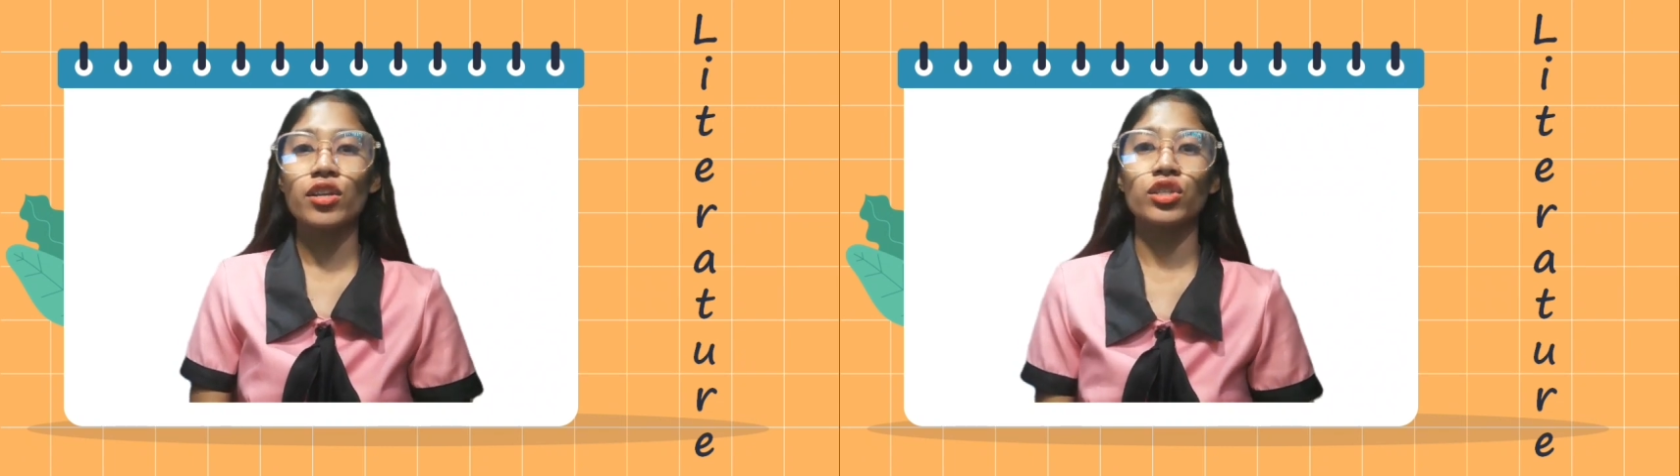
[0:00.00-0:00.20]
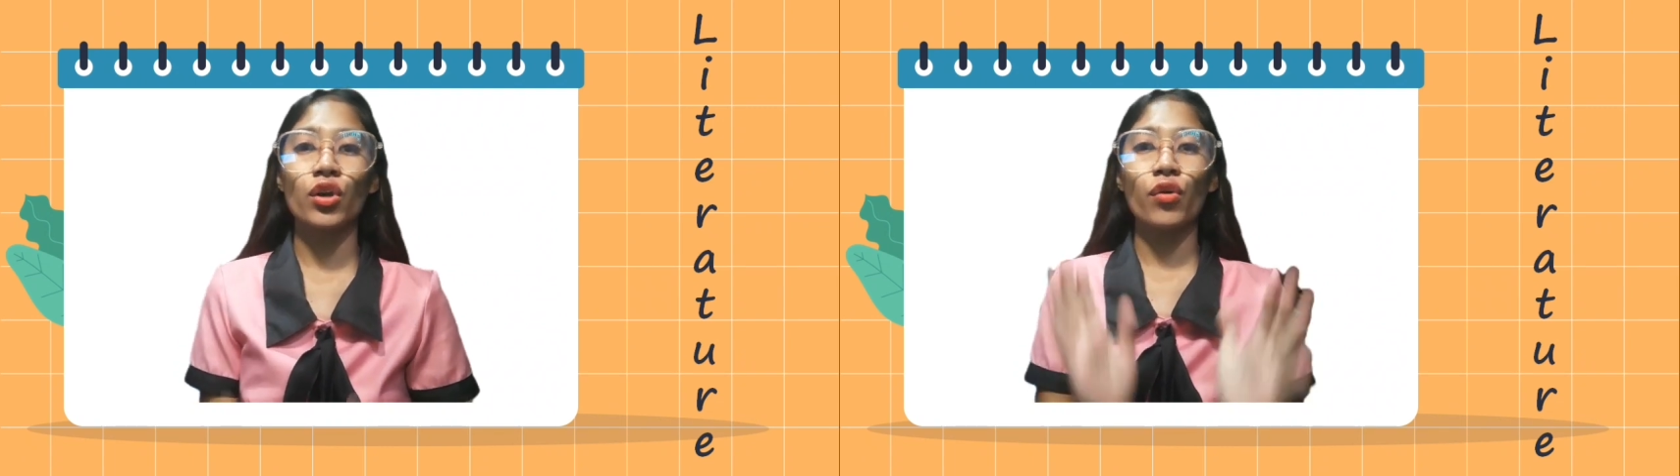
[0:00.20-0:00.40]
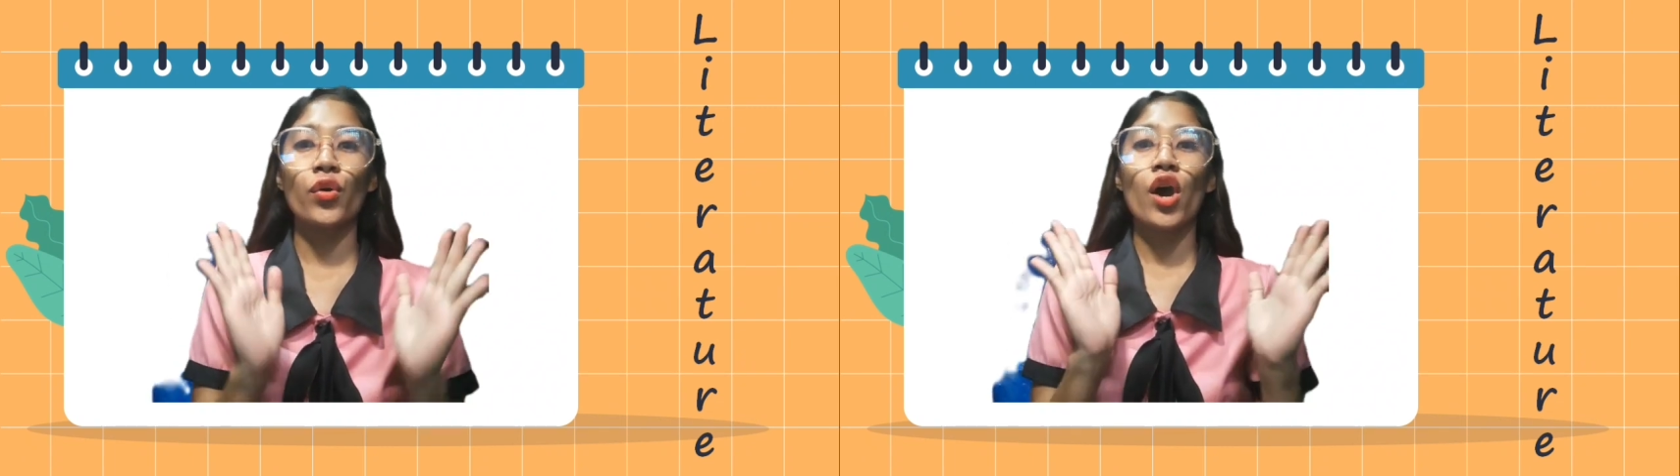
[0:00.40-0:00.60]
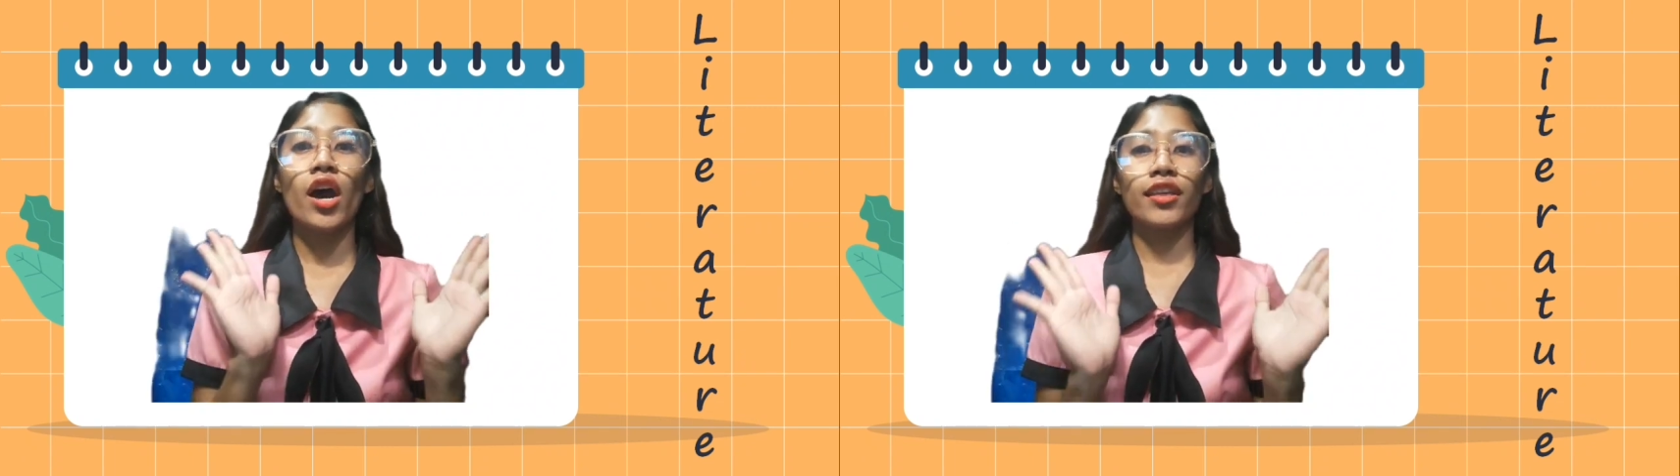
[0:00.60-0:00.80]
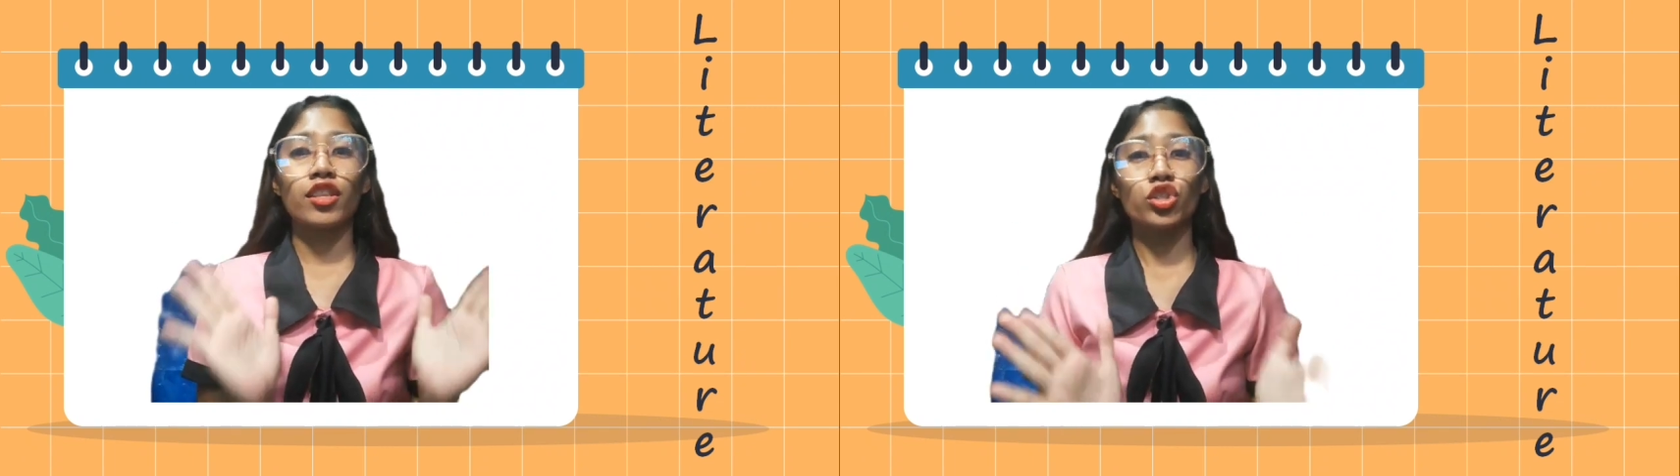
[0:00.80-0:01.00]
So
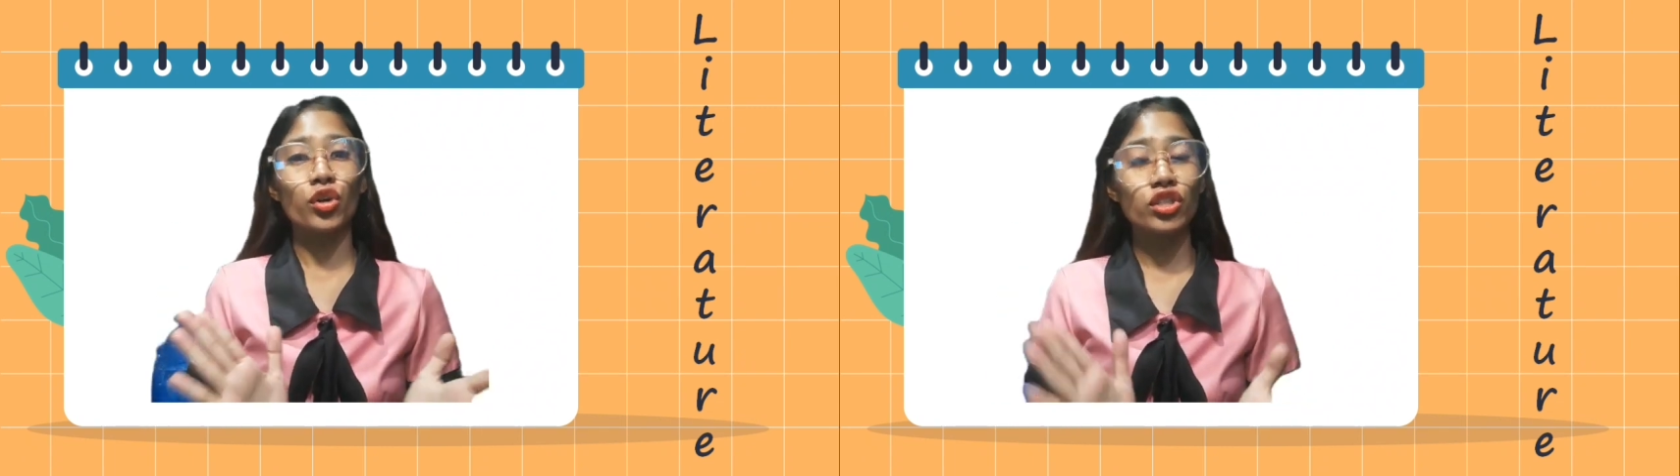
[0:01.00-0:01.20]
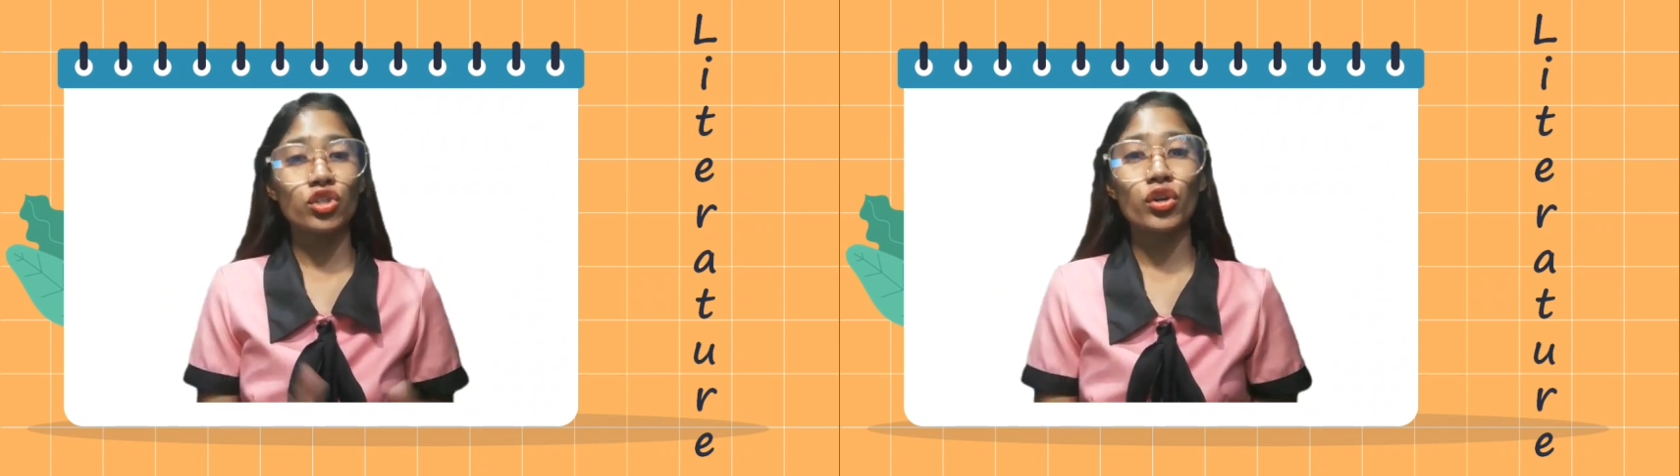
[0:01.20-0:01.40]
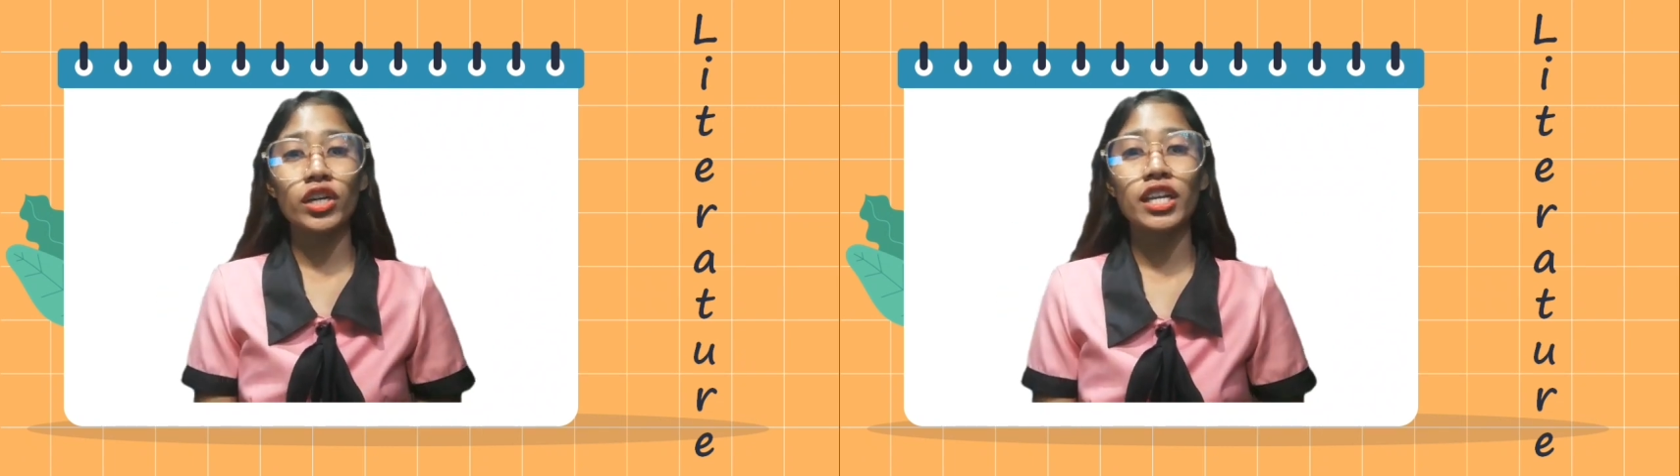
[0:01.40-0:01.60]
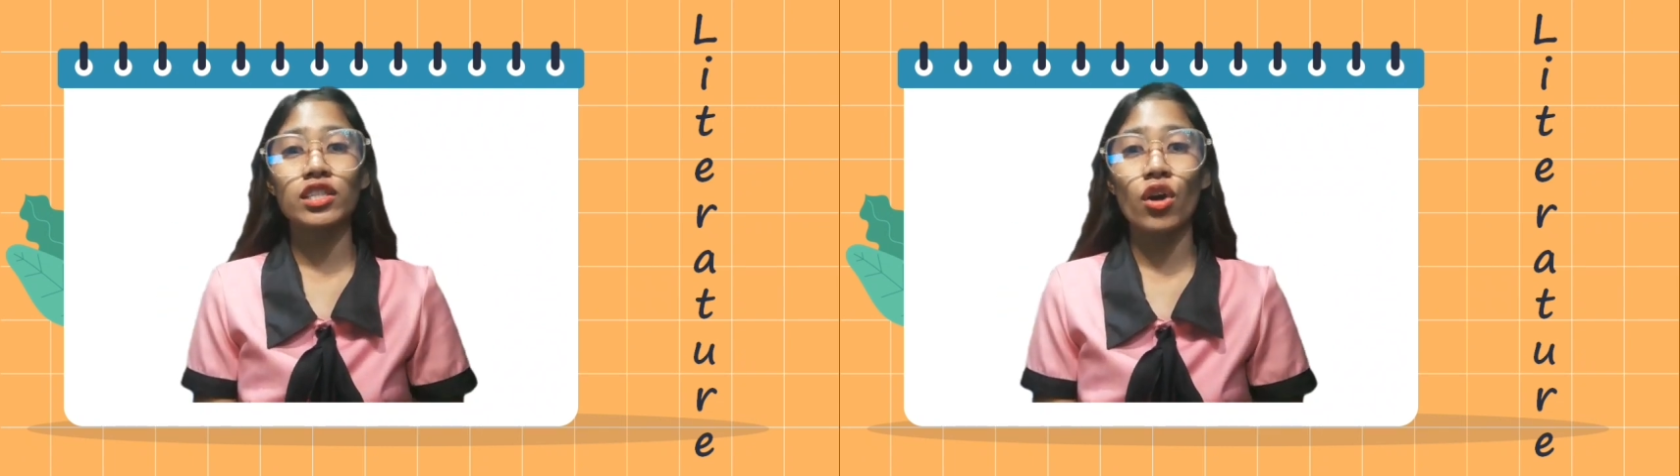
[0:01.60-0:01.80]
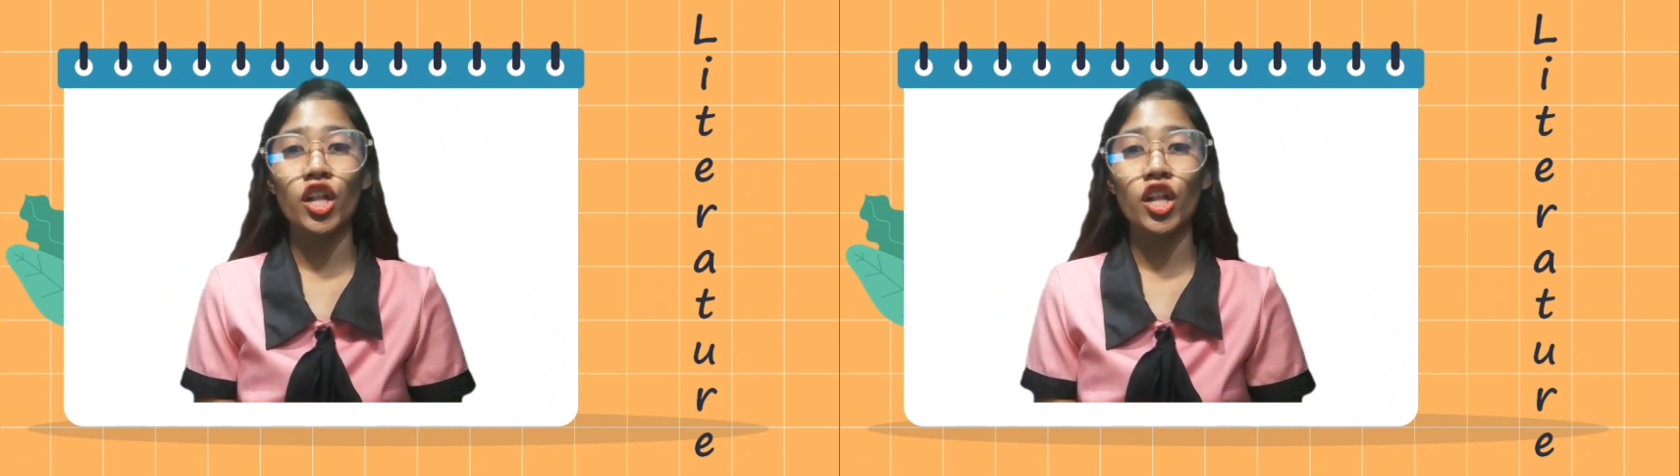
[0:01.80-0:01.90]
the short story is